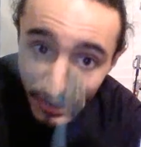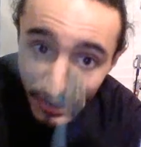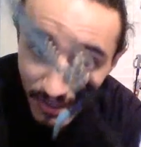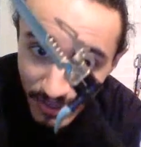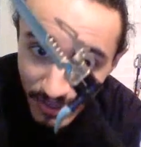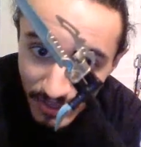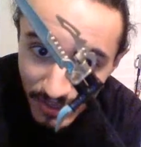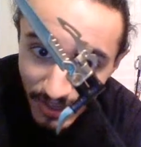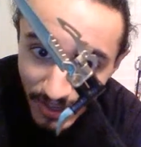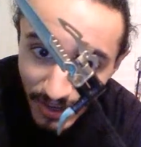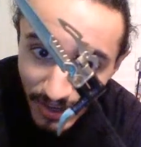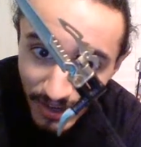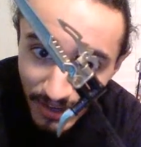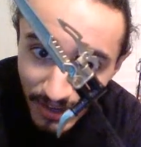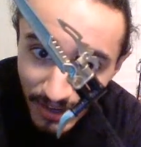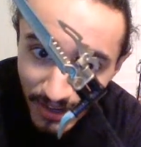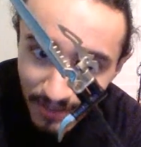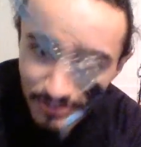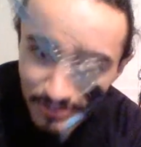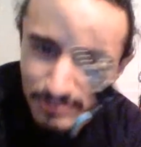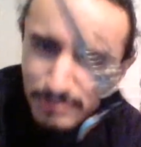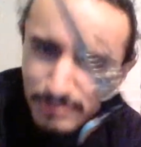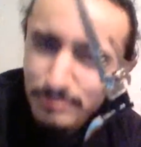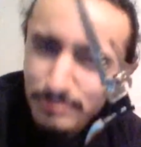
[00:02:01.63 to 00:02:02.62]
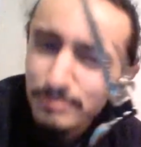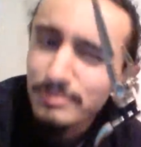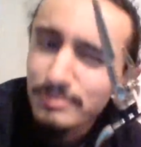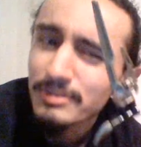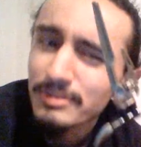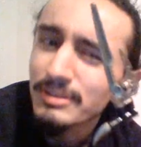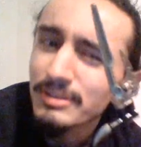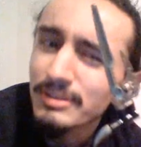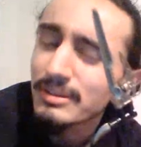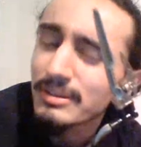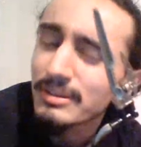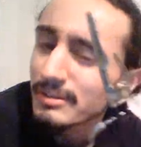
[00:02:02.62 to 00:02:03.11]
And I had to
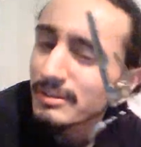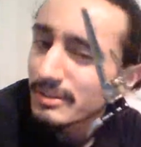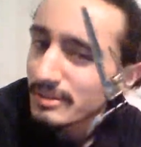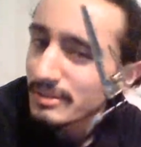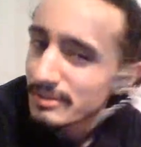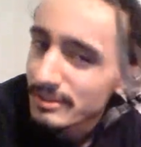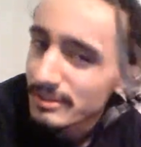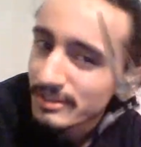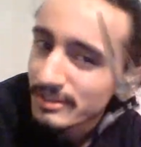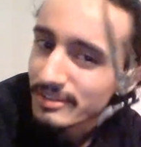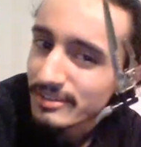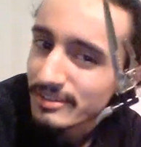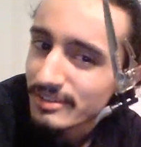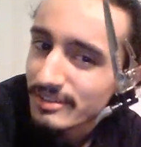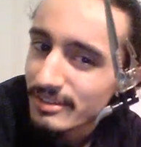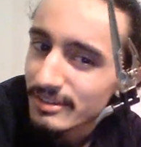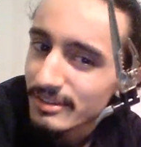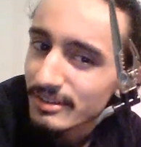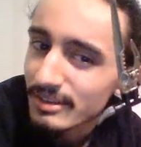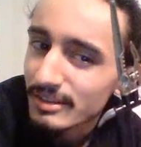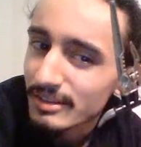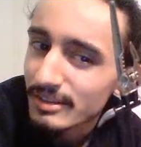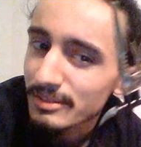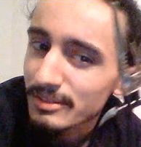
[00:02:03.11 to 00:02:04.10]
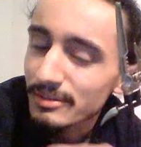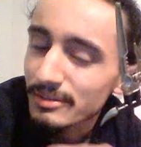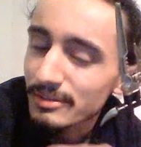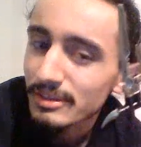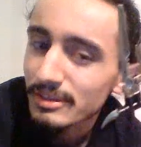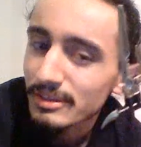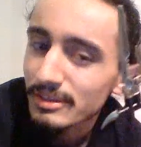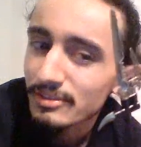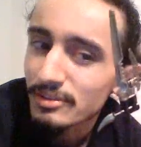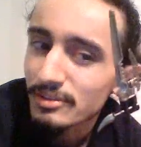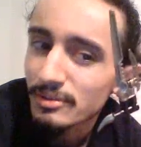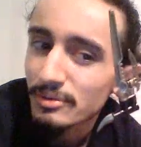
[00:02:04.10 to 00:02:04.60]
really listen and
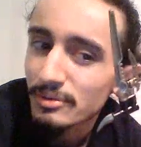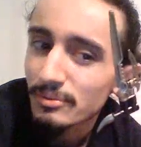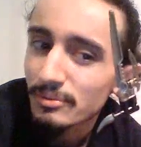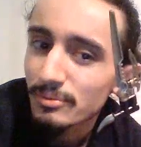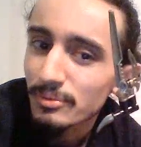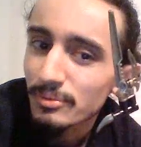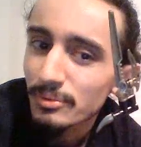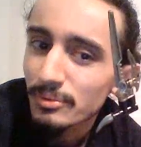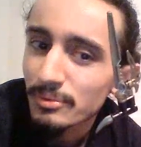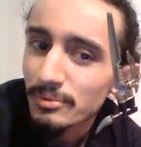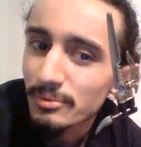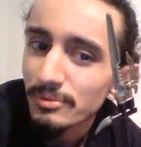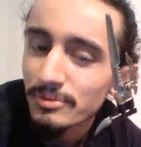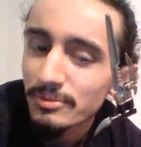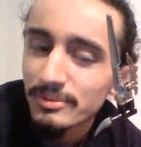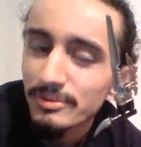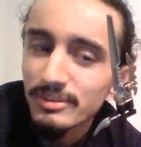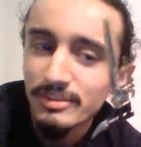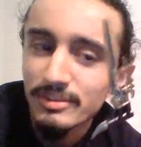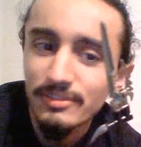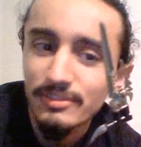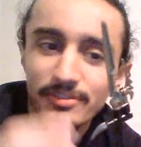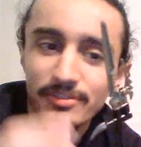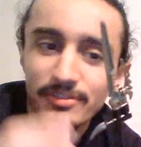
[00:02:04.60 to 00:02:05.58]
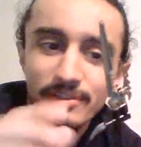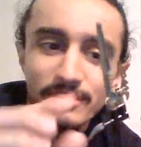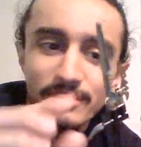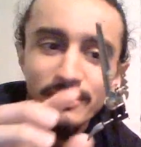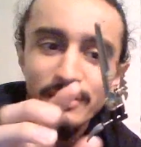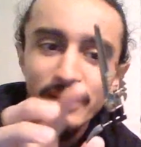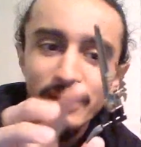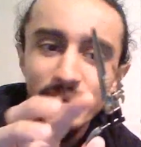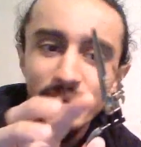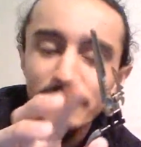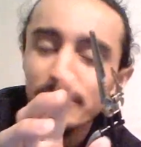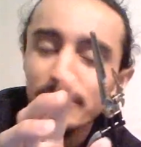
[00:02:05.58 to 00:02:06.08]
look into the rules to
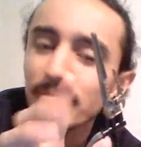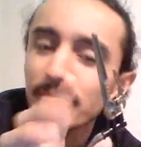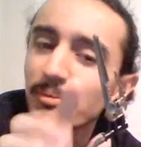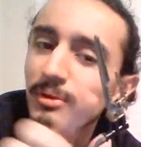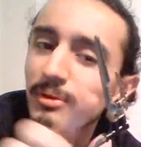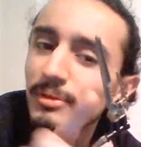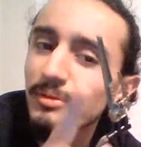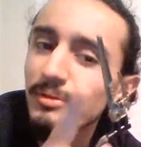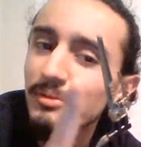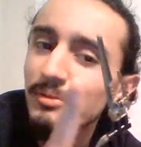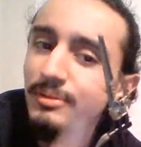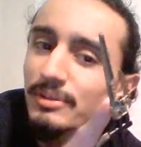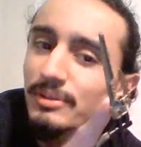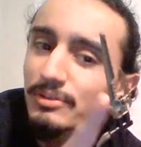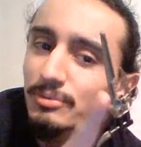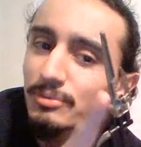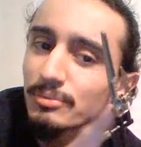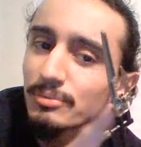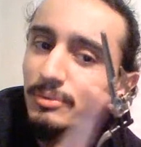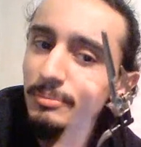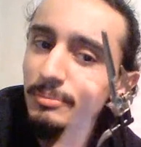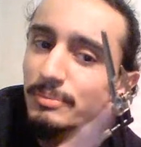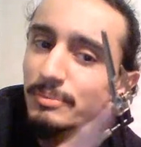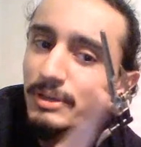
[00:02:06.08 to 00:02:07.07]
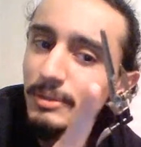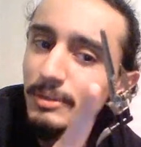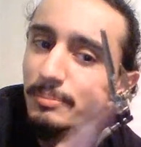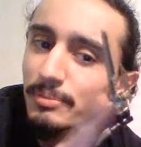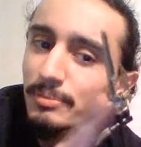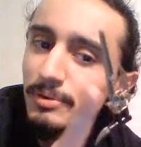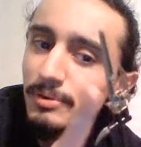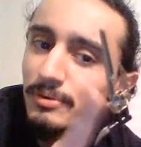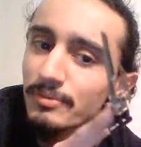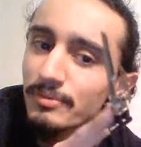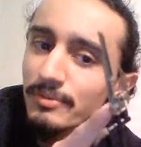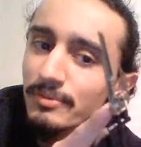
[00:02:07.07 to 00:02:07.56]
figure out whether this would be
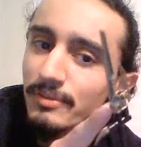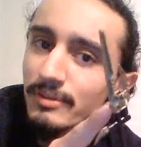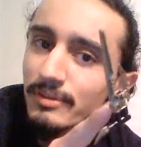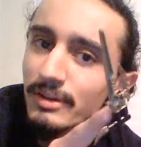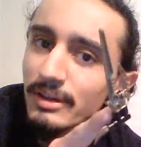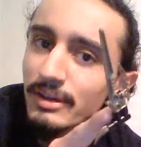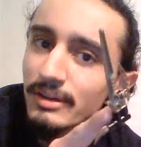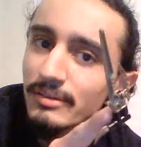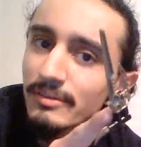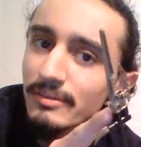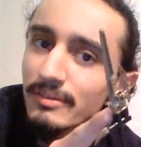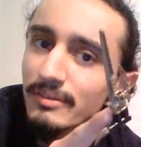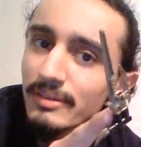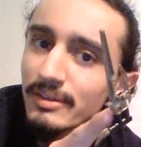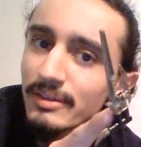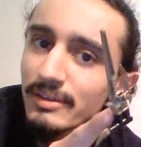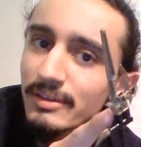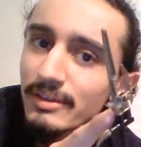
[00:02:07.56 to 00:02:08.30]
approved or not.